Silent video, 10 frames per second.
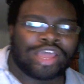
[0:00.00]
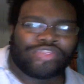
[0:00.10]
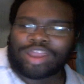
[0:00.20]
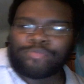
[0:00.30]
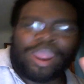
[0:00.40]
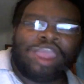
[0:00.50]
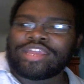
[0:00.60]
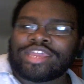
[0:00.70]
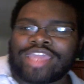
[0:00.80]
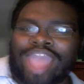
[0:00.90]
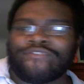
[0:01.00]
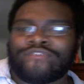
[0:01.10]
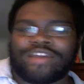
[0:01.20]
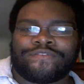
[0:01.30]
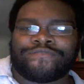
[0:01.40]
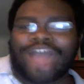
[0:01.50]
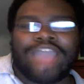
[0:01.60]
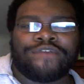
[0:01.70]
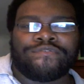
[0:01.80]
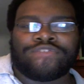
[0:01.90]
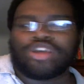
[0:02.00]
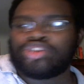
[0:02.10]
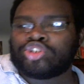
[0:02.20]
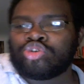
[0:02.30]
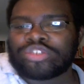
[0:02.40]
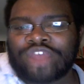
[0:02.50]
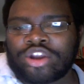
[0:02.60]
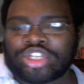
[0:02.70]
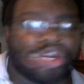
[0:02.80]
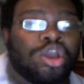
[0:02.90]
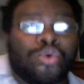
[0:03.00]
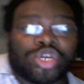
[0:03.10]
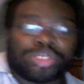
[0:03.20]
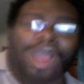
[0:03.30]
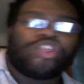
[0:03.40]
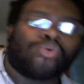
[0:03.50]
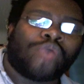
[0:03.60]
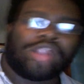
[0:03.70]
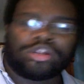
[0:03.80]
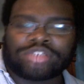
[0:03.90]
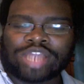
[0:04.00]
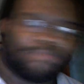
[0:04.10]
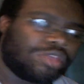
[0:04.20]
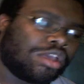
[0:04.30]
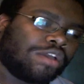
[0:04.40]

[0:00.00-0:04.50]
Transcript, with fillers: that apparently have like five gigajoules of energy. Which, by the way, I looked up.